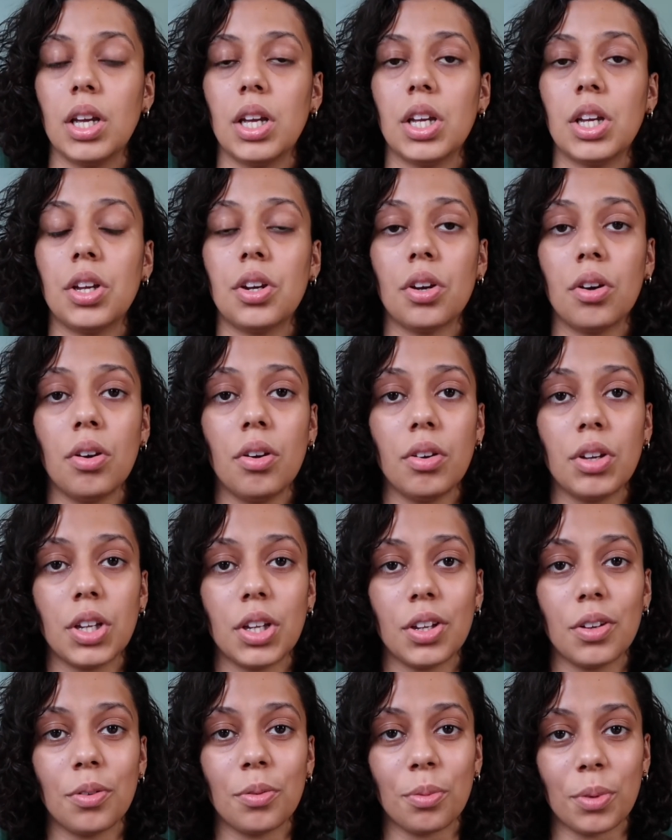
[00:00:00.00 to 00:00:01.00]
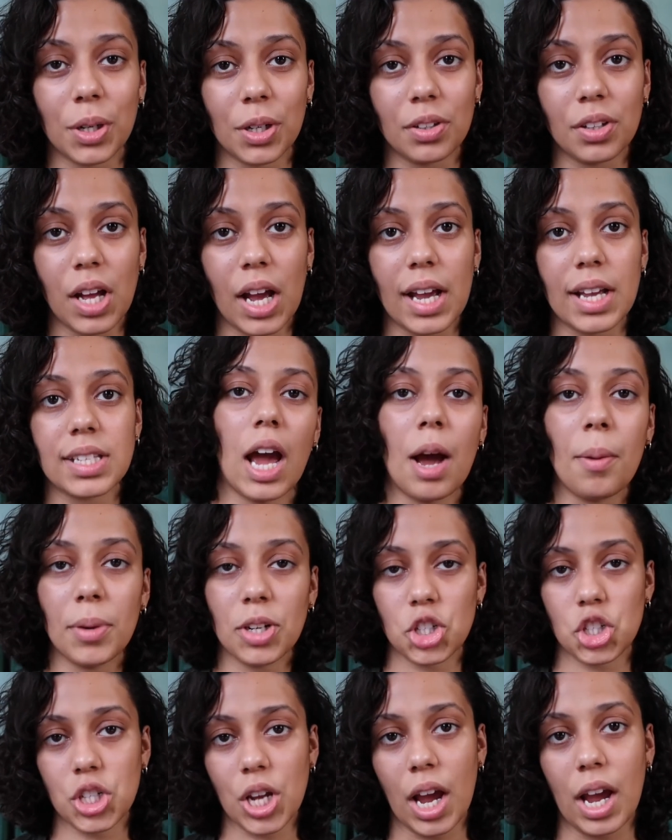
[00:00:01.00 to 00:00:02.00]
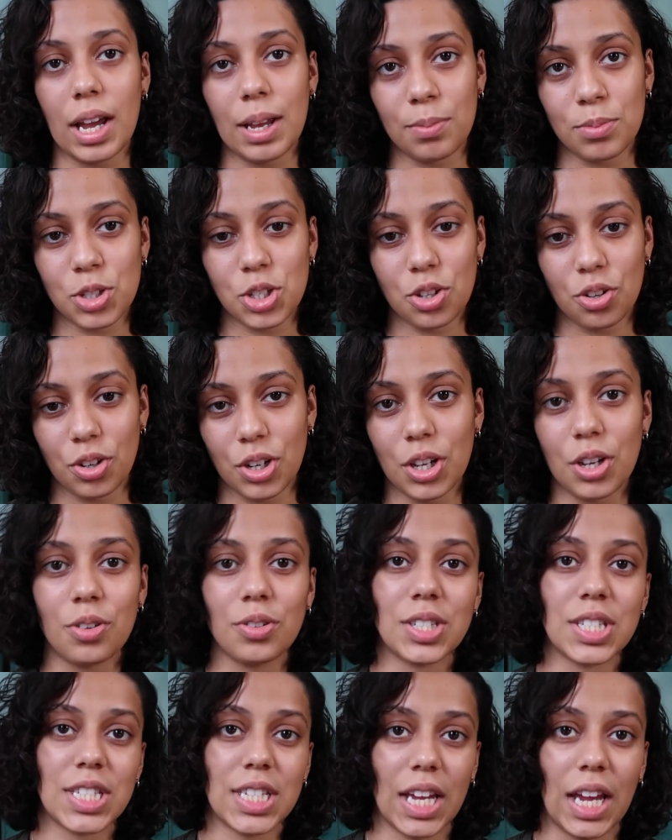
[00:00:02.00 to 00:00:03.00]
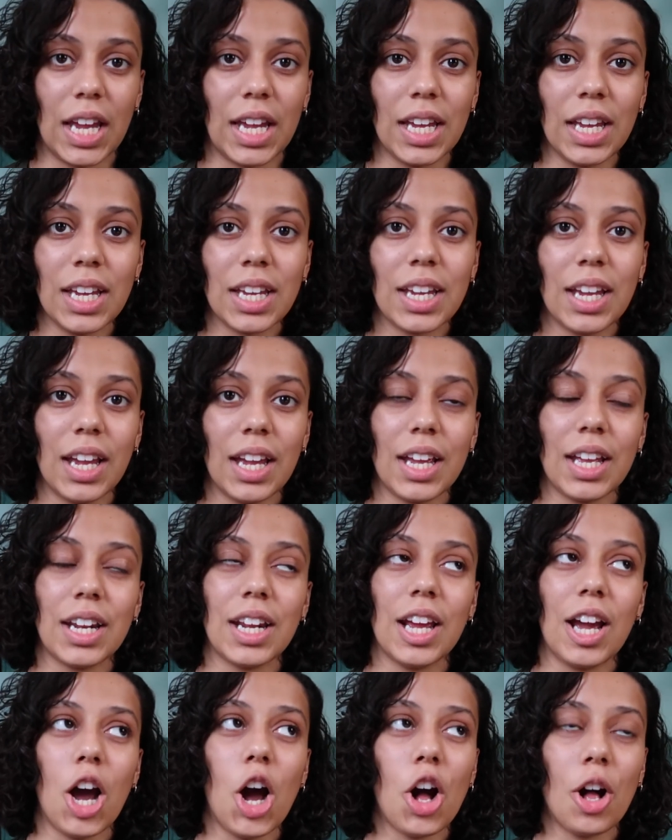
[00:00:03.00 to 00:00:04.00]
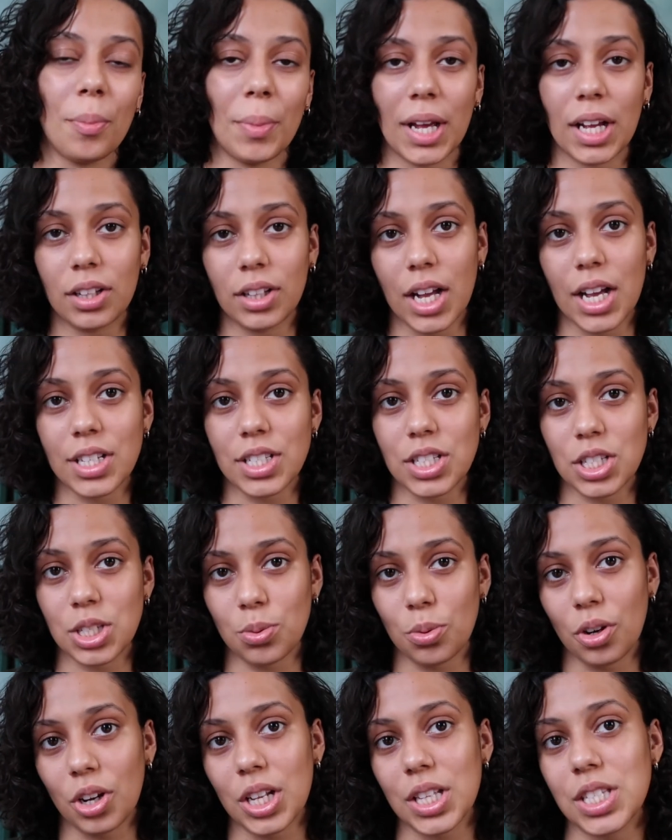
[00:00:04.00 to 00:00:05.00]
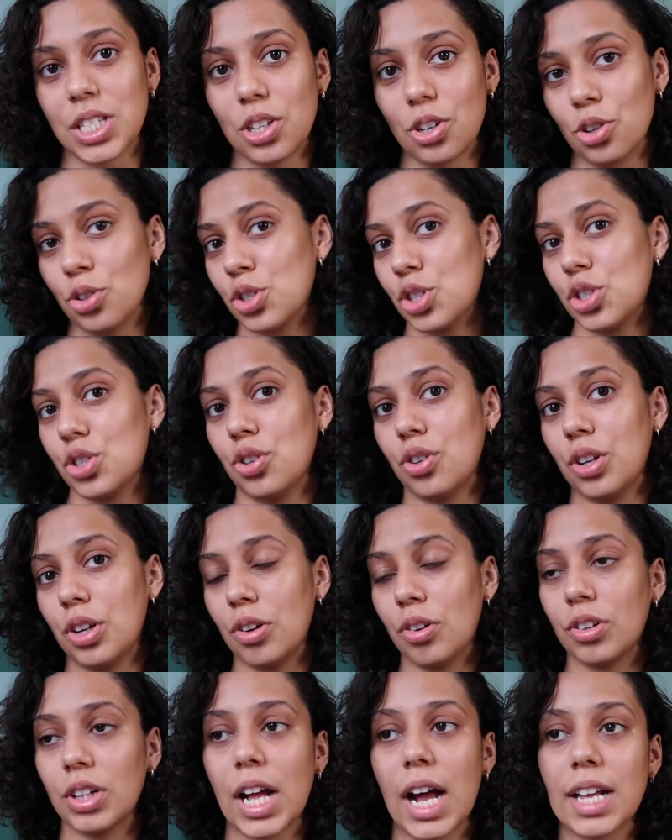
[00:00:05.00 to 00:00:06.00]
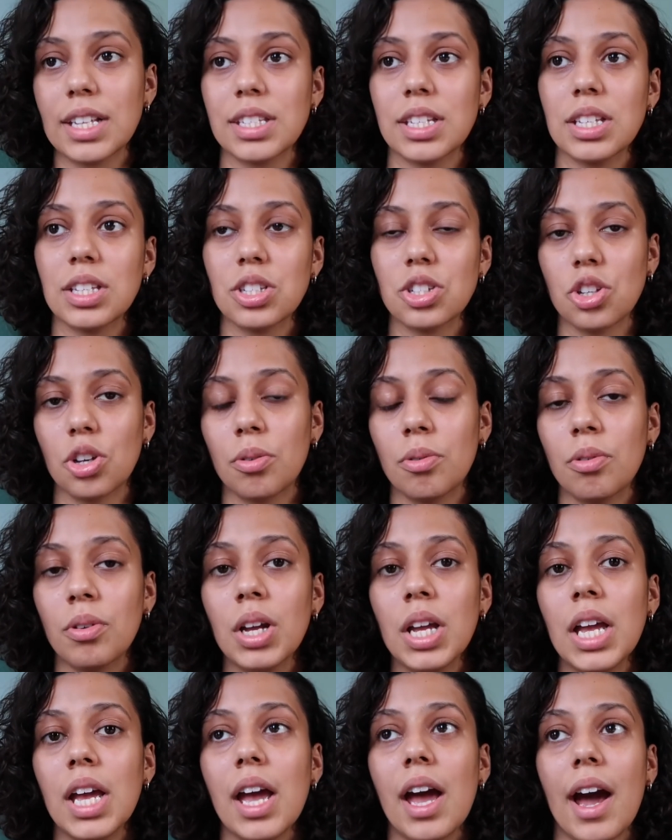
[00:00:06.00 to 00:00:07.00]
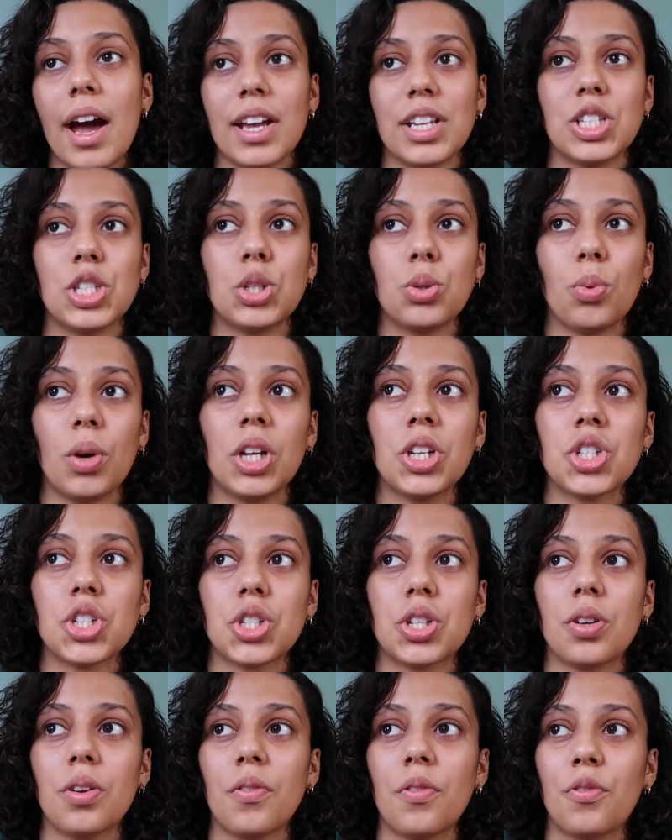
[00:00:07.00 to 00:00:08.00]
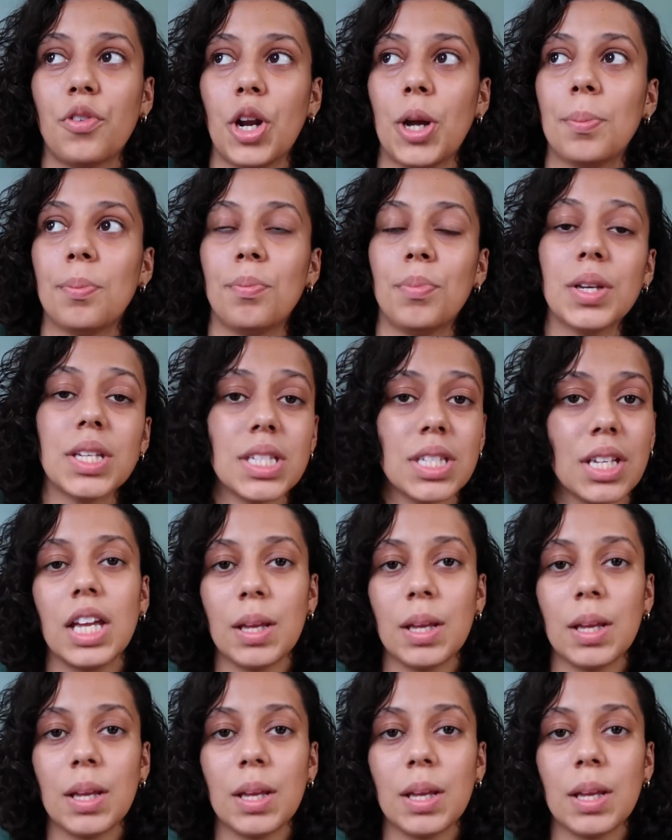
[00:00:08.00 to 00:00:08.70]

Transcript: You don't realize how much time studios take, and all my classes were considered studio classes. So I switched from business.